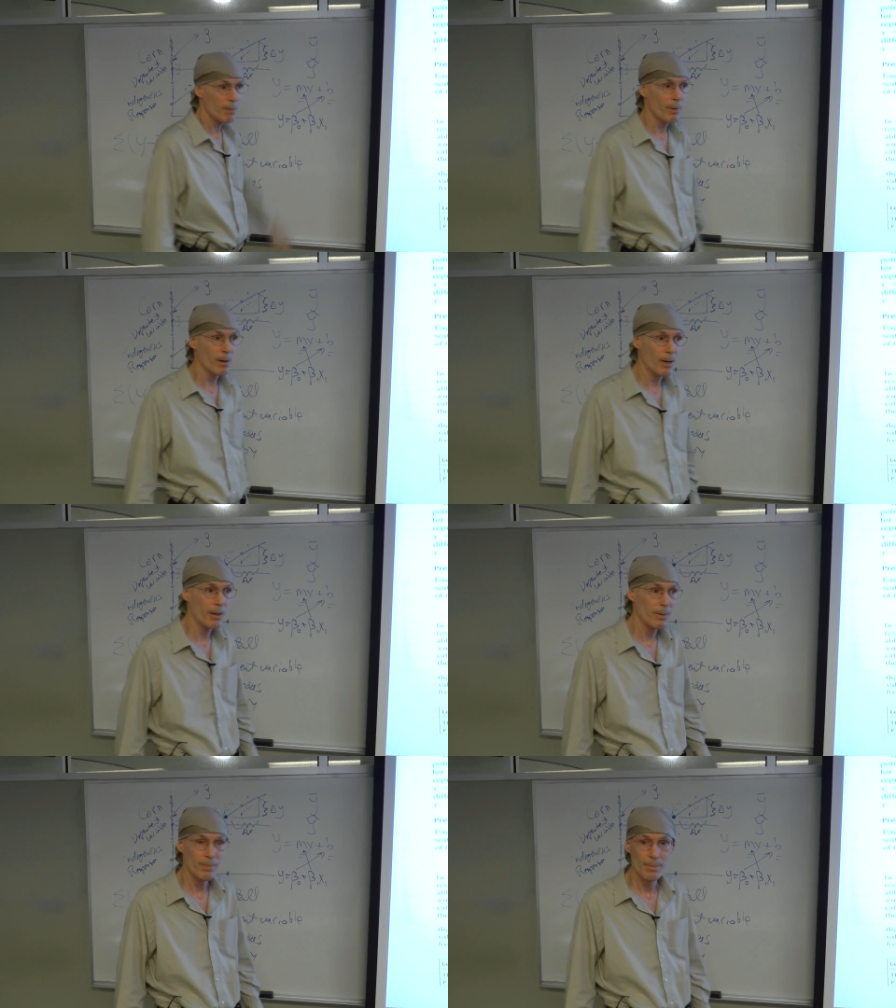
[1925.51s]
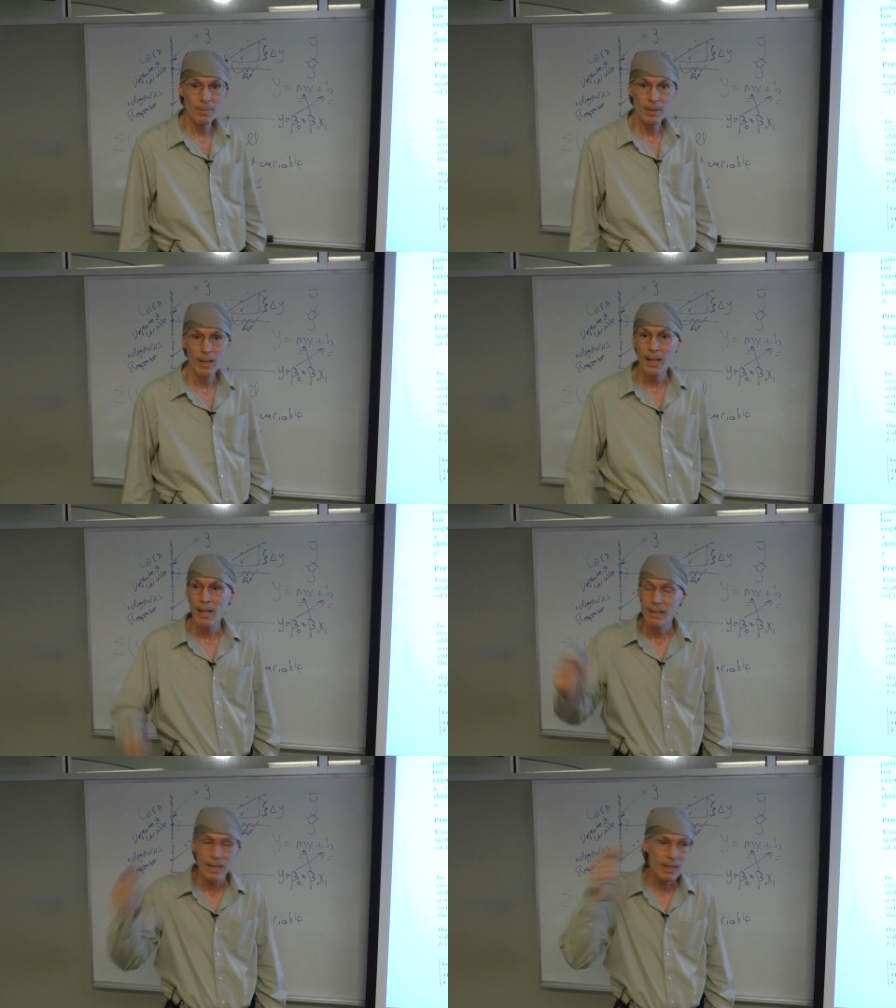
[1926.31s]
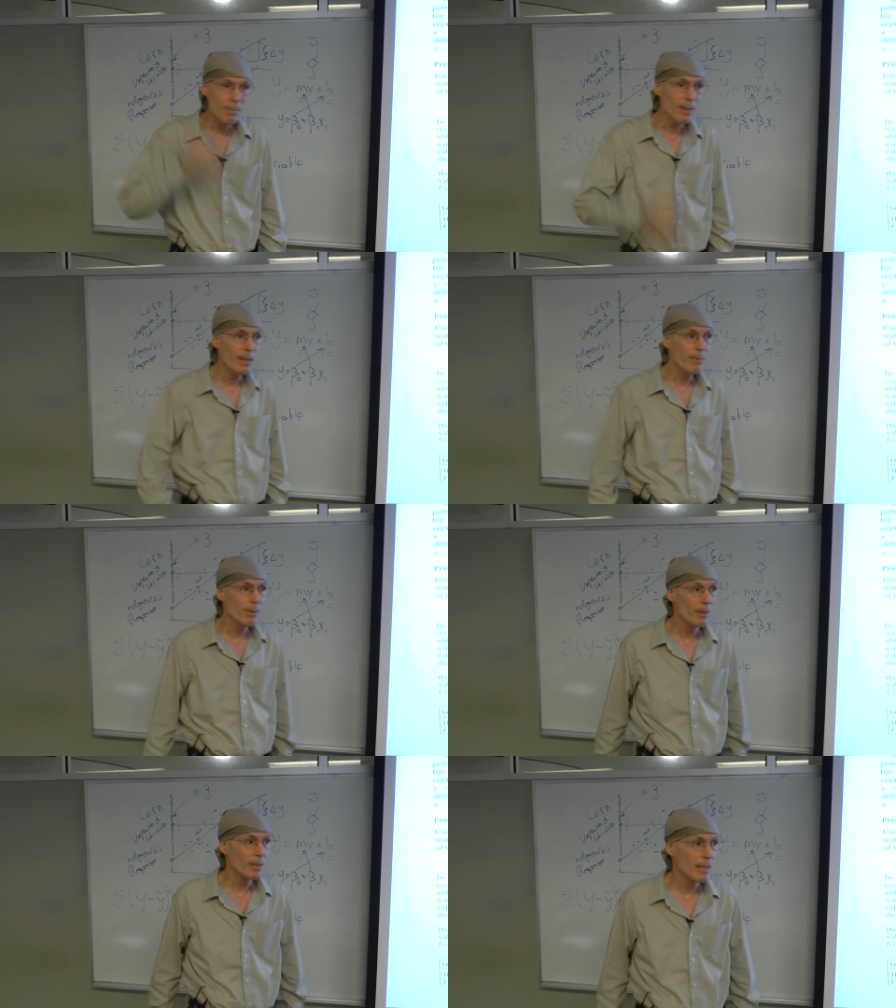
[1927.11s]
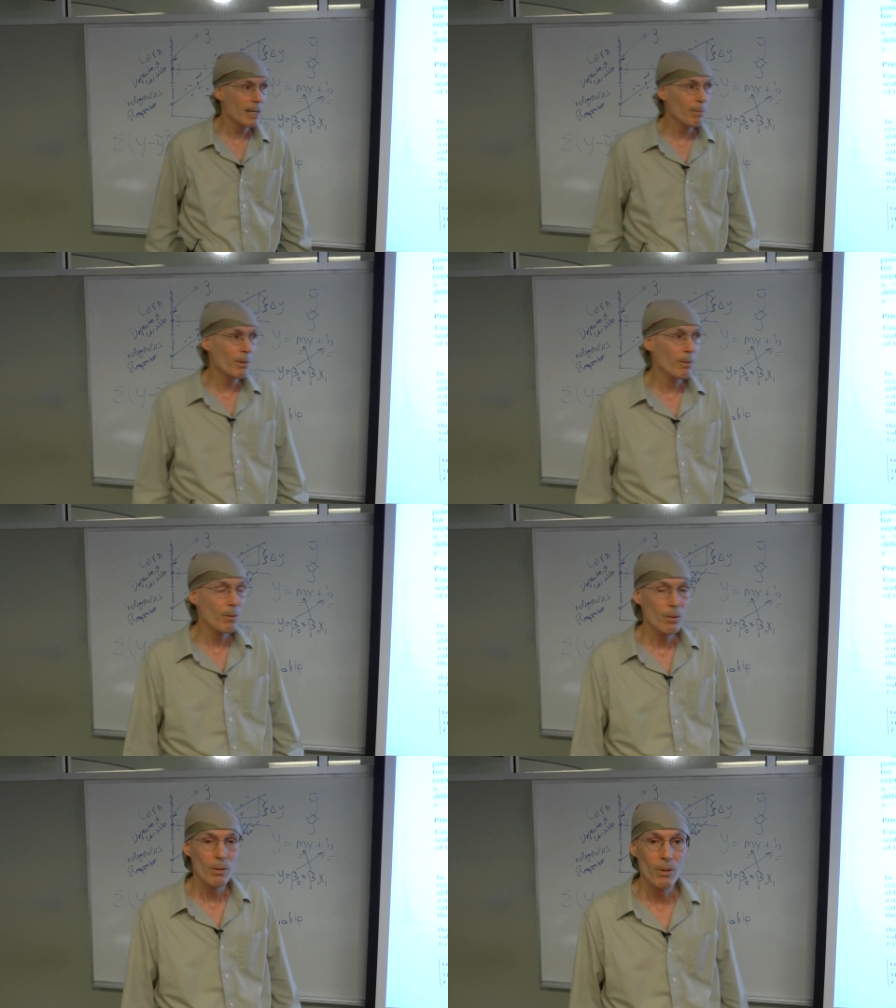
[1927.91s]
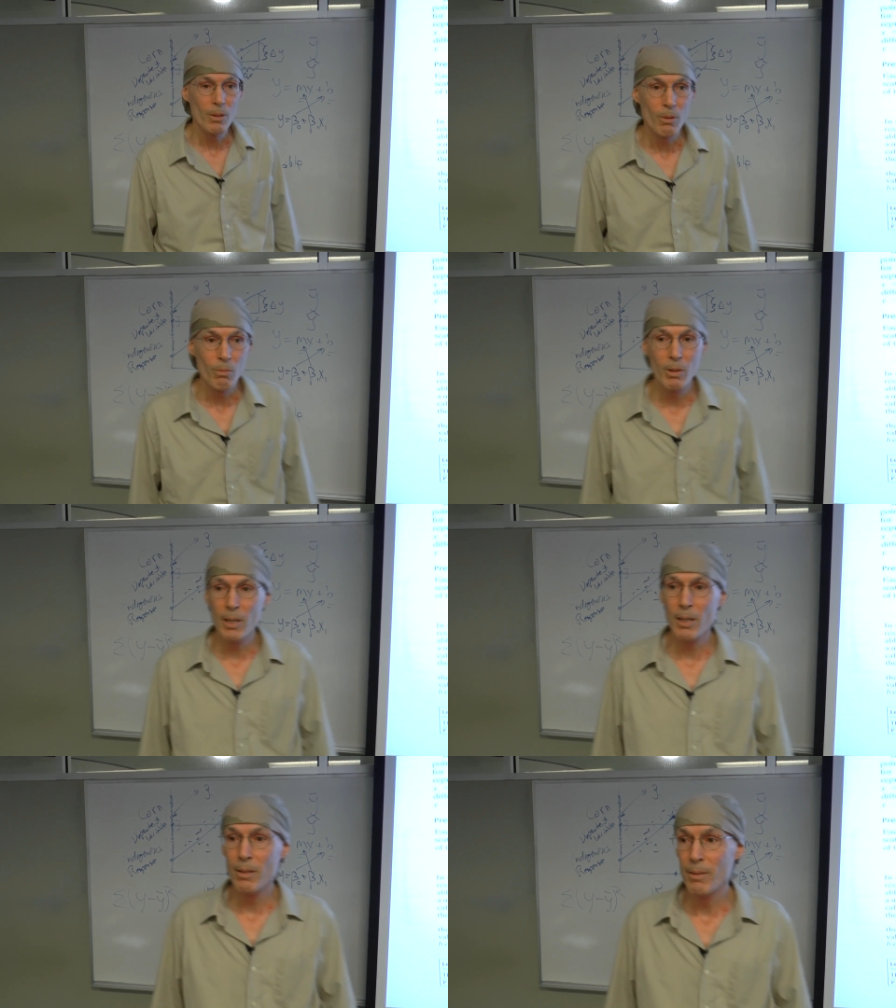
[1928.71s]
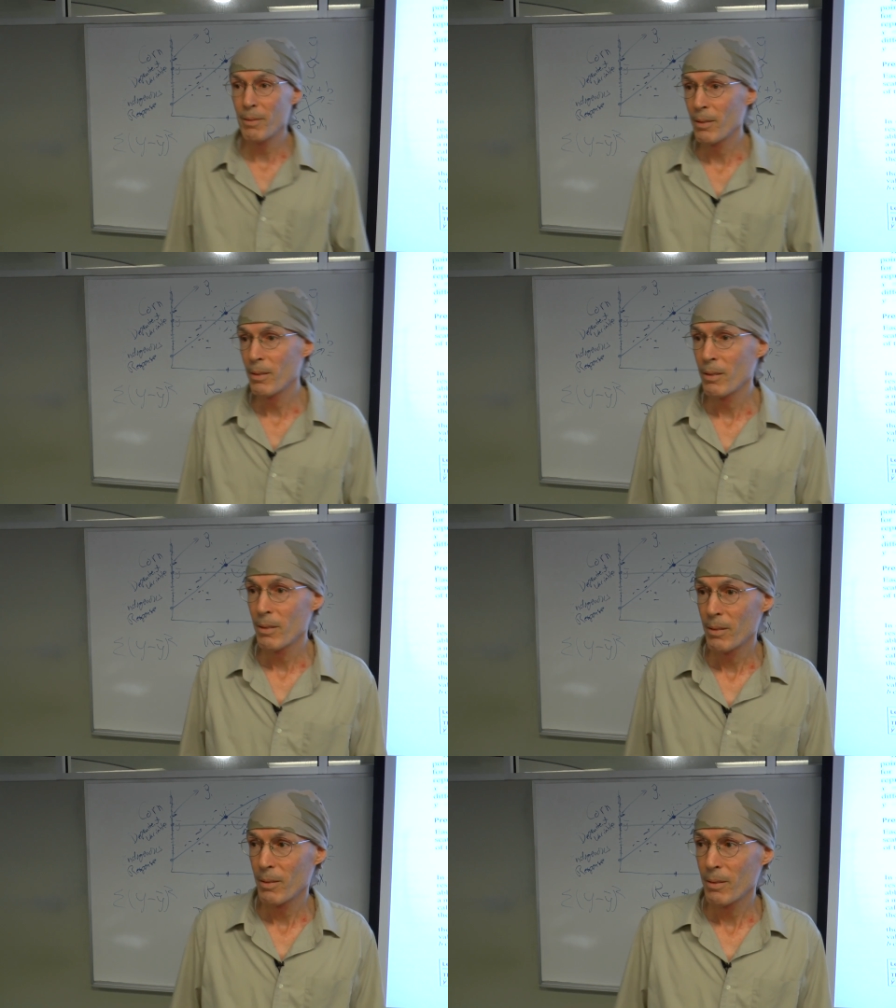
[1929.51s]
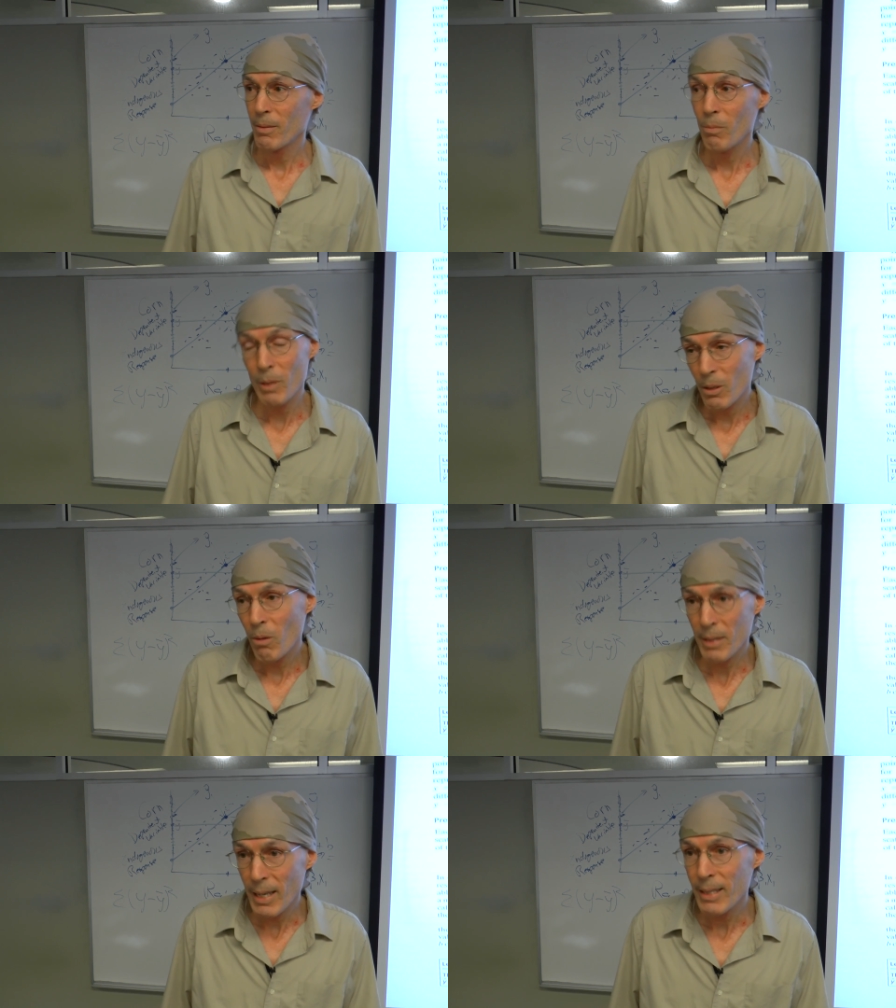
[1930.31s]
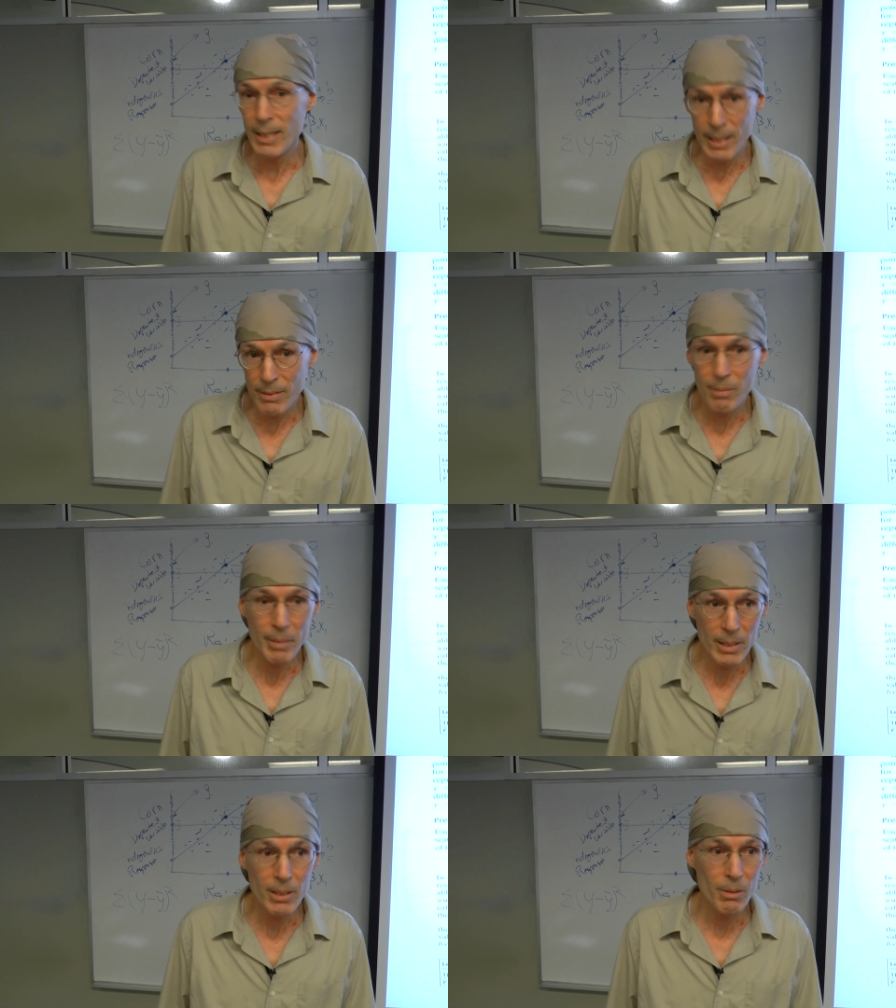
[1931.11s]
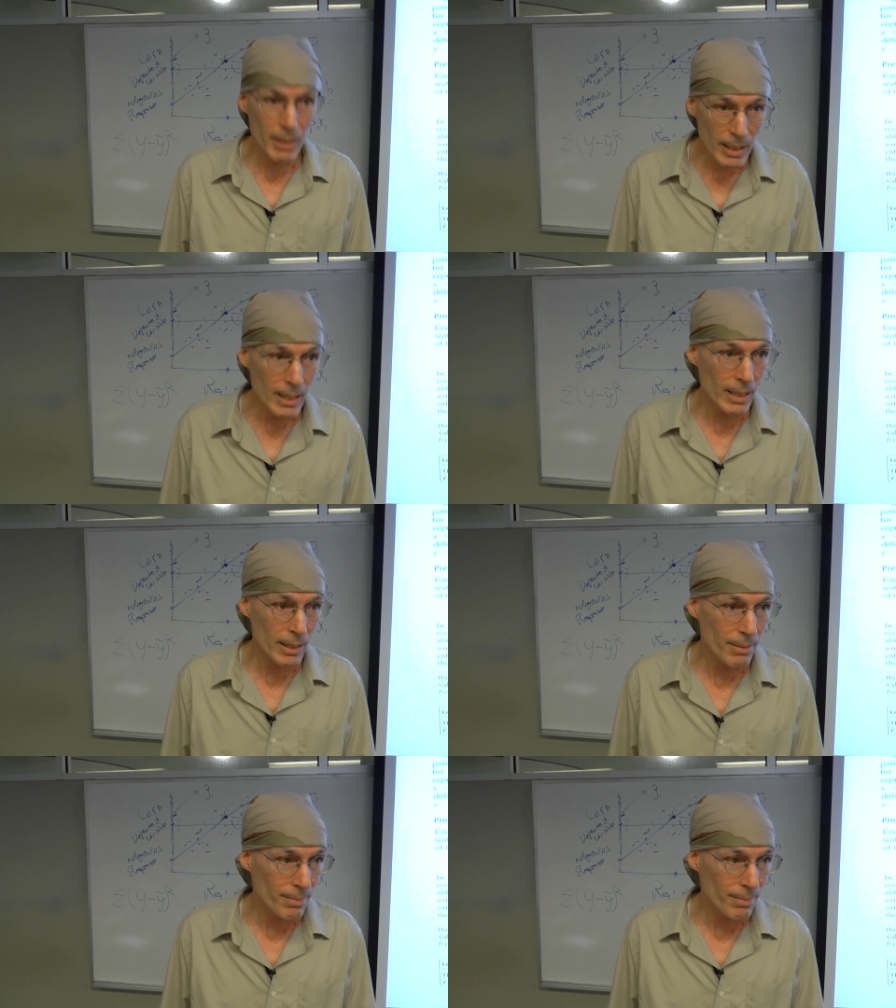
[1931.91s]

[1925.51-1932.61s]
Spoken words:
bar. Now let me give you an example where we don't get the information we need.